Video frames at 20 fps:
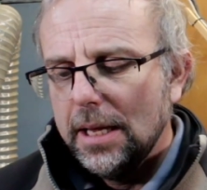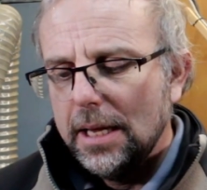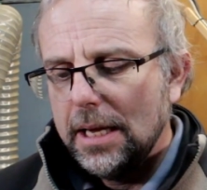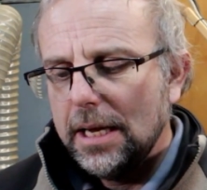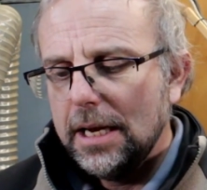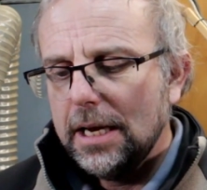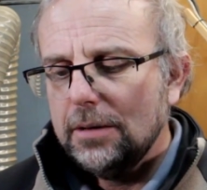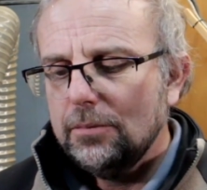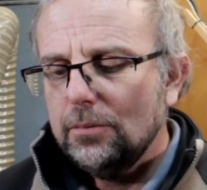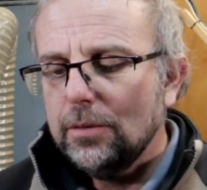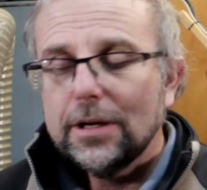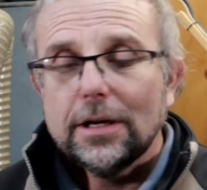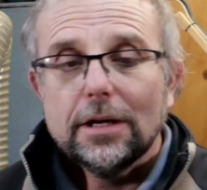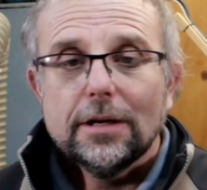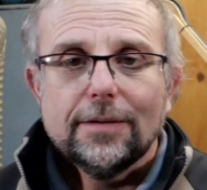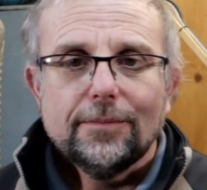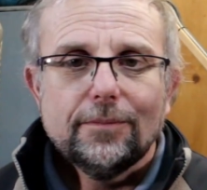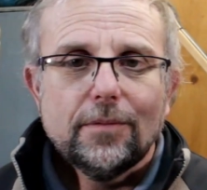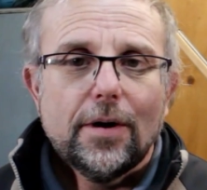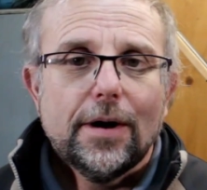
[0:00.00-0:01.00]
and we're going
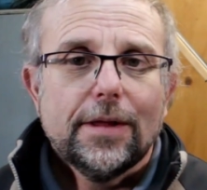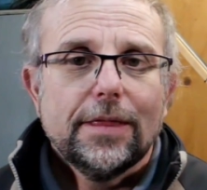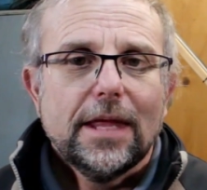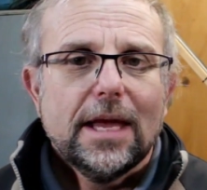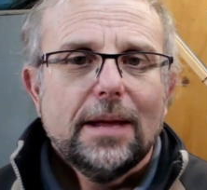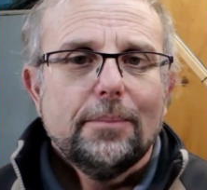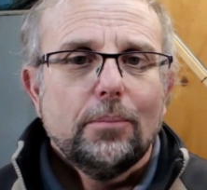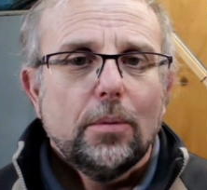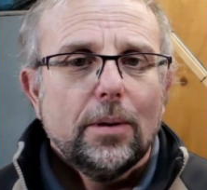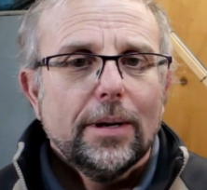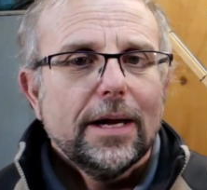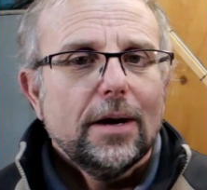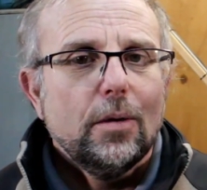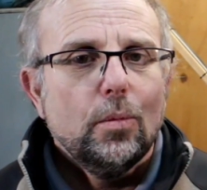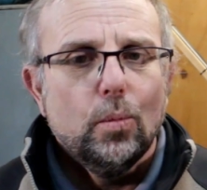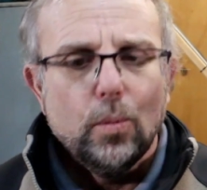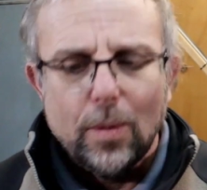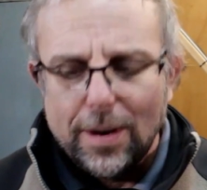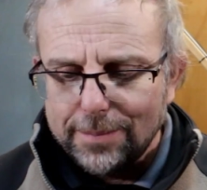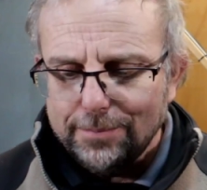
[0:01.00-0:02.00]
to divide that by our
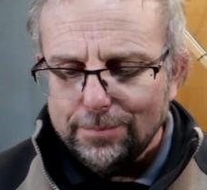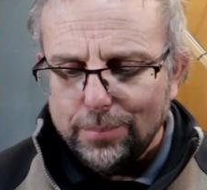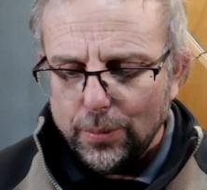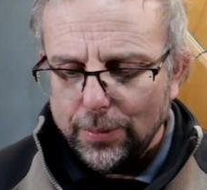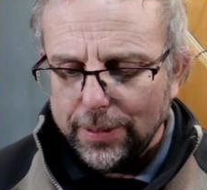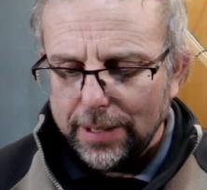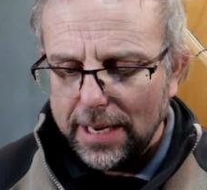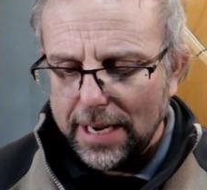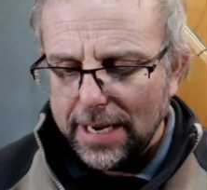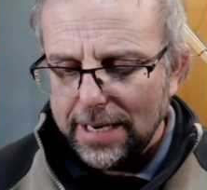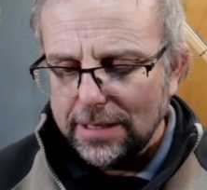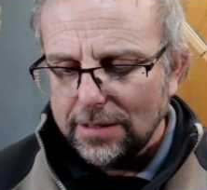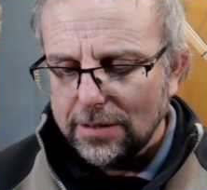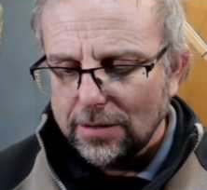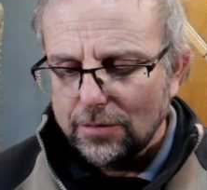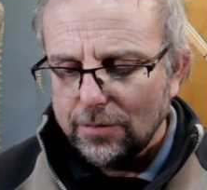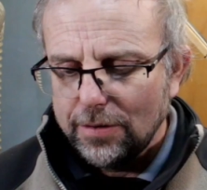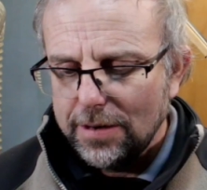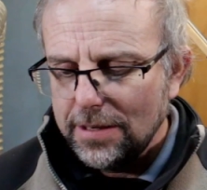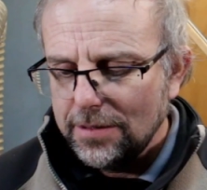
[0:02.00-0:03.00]
1.8
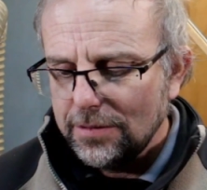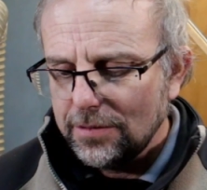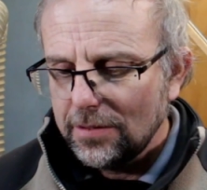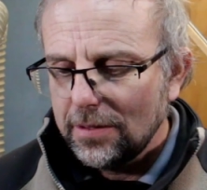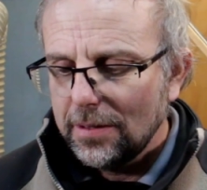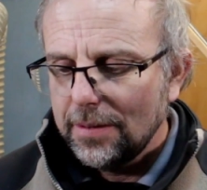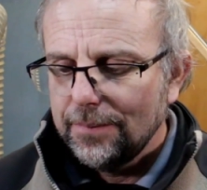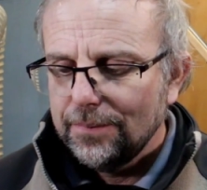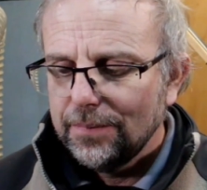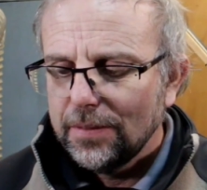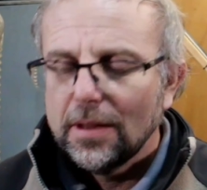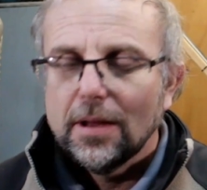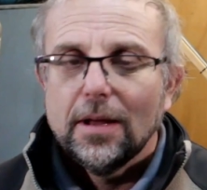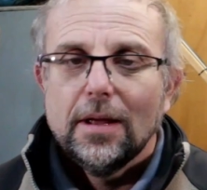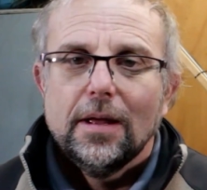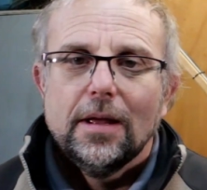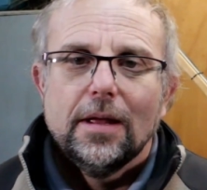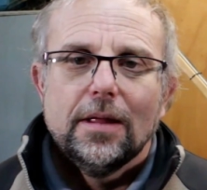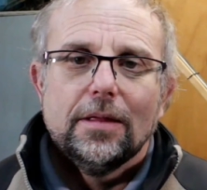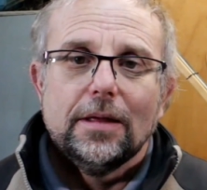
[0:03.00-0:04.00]
degrees
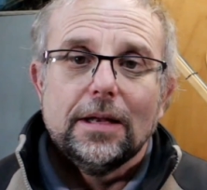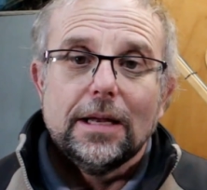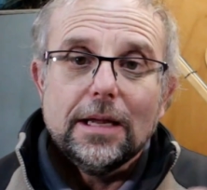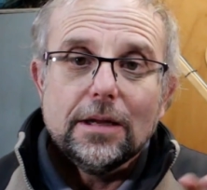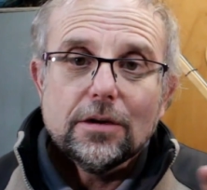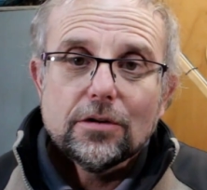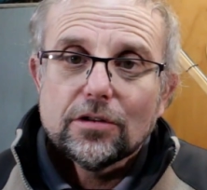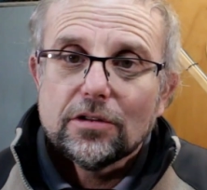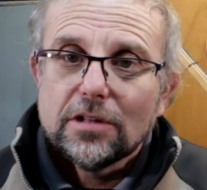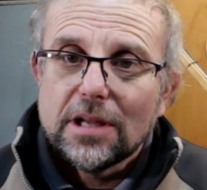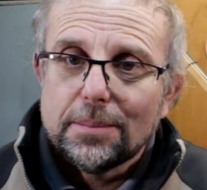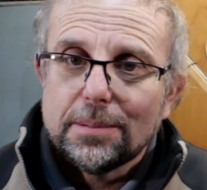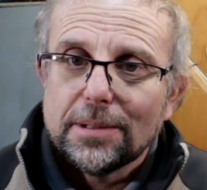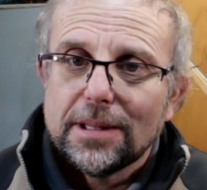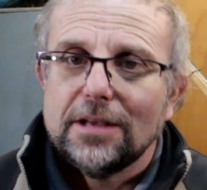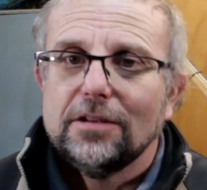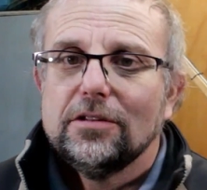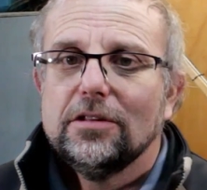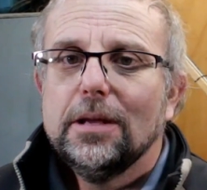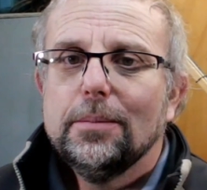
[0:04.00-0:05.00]
that each step of
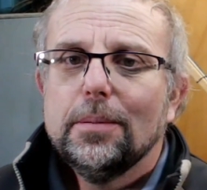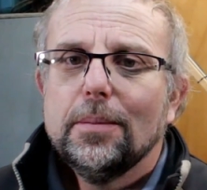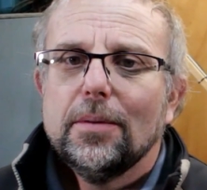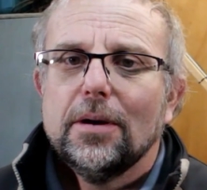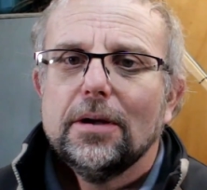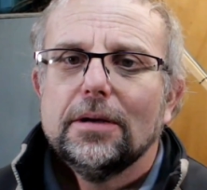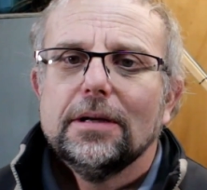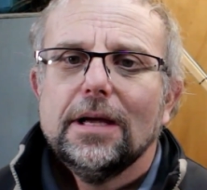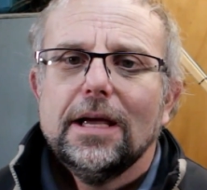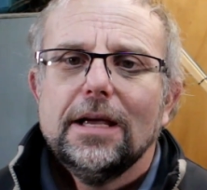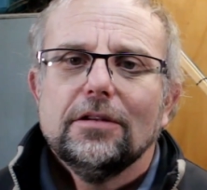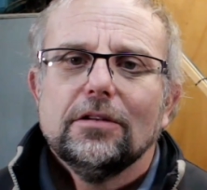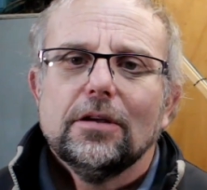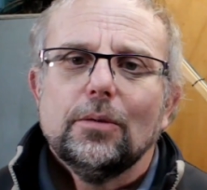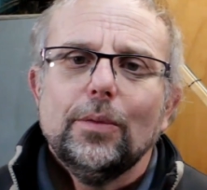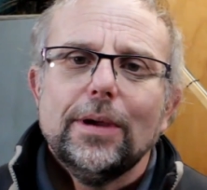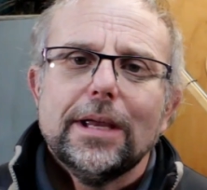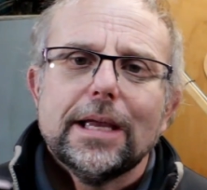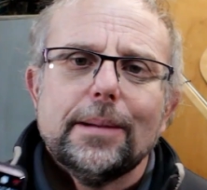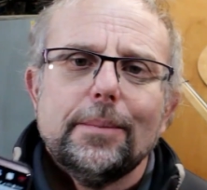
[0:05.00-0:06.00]
that stepper motor takes,
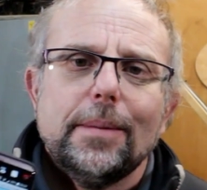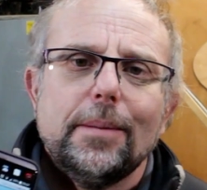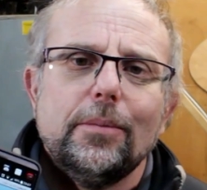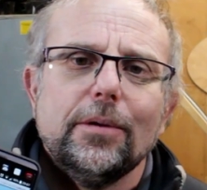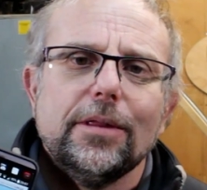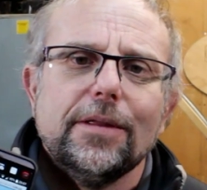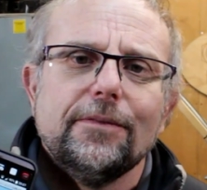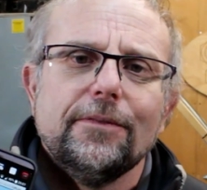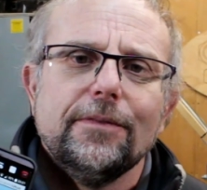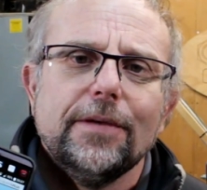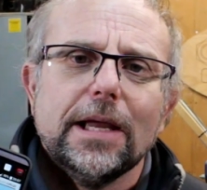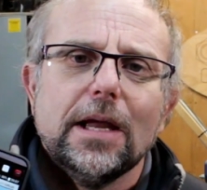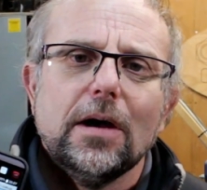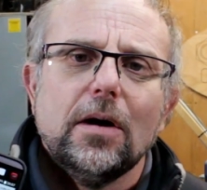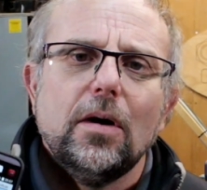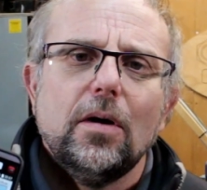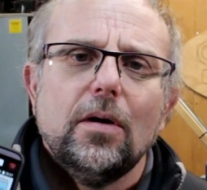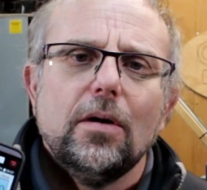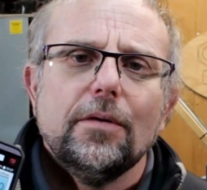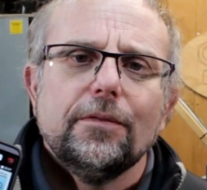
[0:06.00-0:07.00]
and we come up with a figure
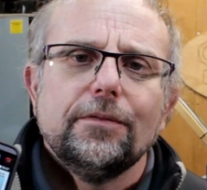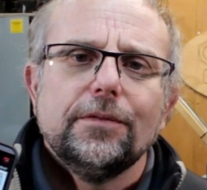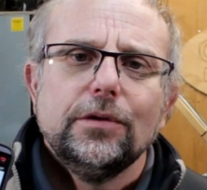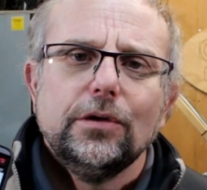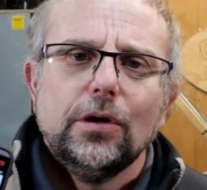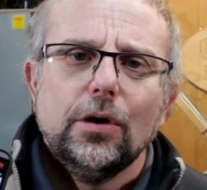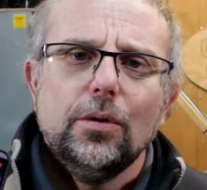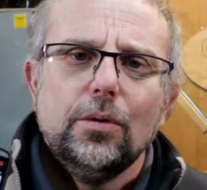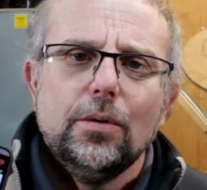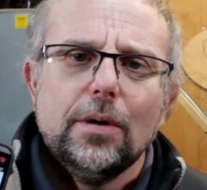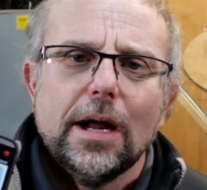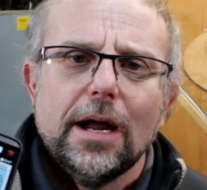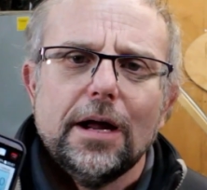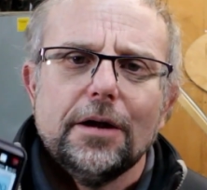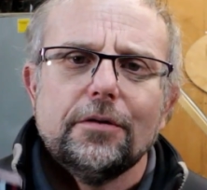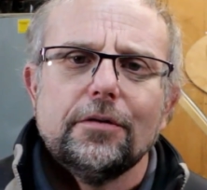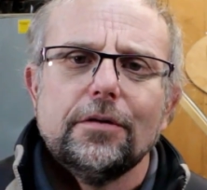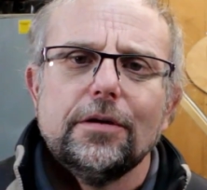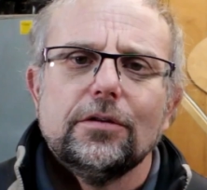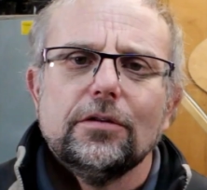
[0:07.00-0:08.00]
of
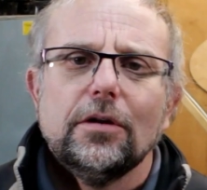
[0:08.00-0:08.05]
200.